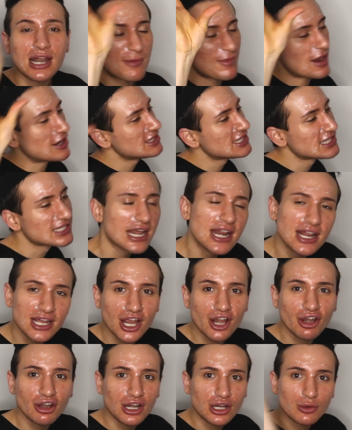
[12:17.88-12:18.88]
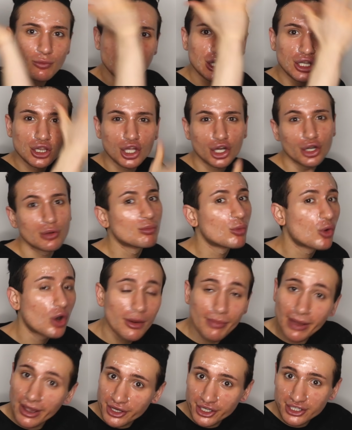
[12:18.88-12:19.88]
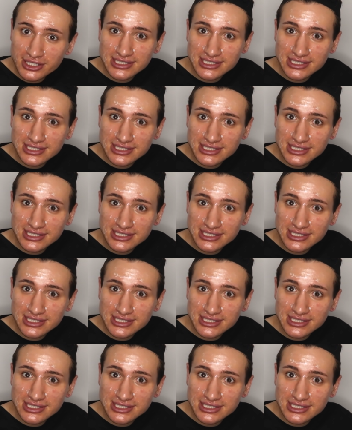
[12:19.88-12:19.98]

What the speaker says: about skincare and you want to learn more about your